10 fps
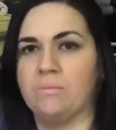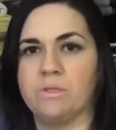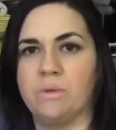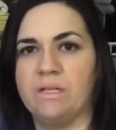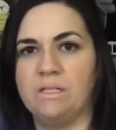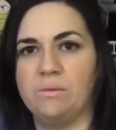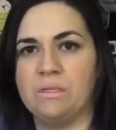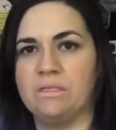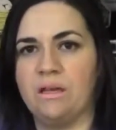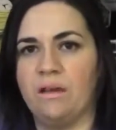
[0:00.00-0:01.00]
So what I did
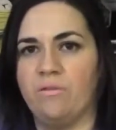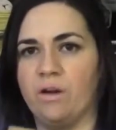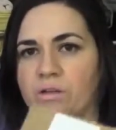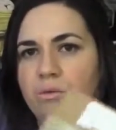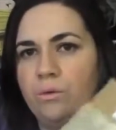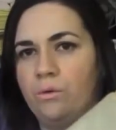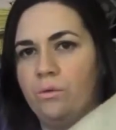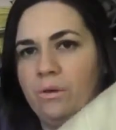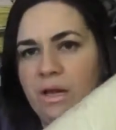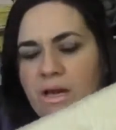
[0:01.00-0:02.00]
was I've gone
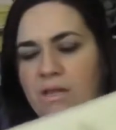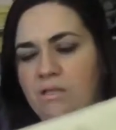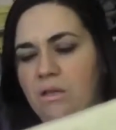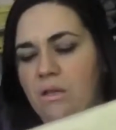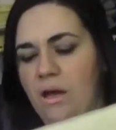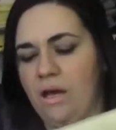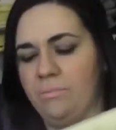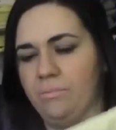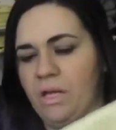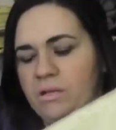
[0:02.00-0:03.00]
through, I
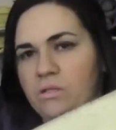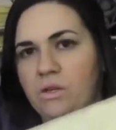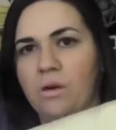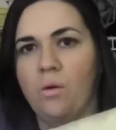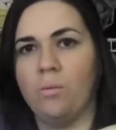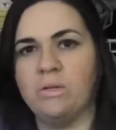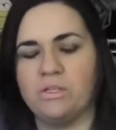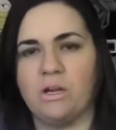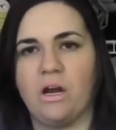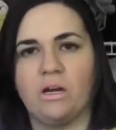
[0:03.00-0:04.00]
took a whole bunch
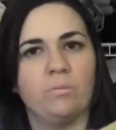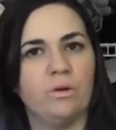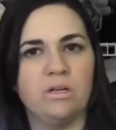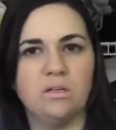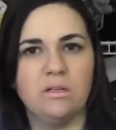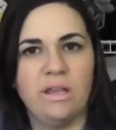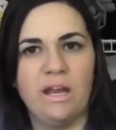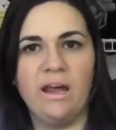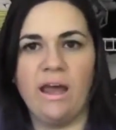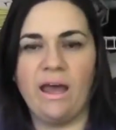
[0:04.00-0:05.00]
of cardboard
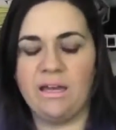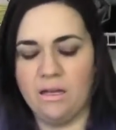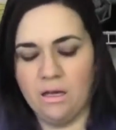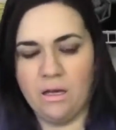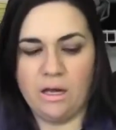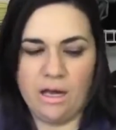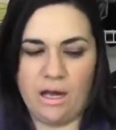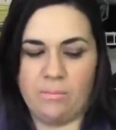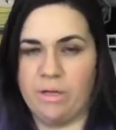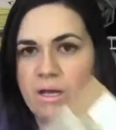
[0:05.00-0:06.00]
that I had
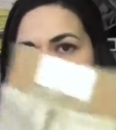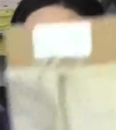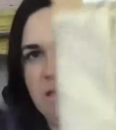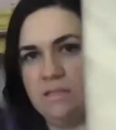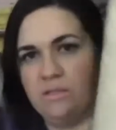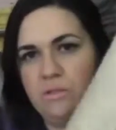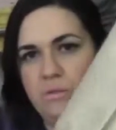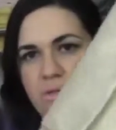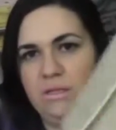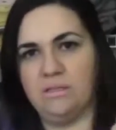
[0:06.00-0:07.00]
and cut it
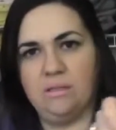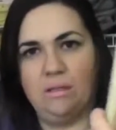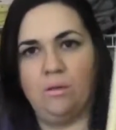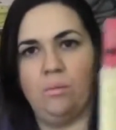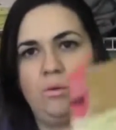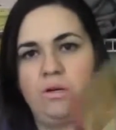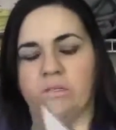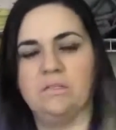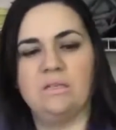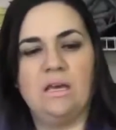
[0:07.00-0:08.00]
into these little
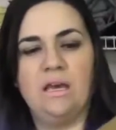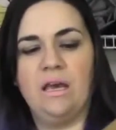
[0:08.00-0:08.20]
boards.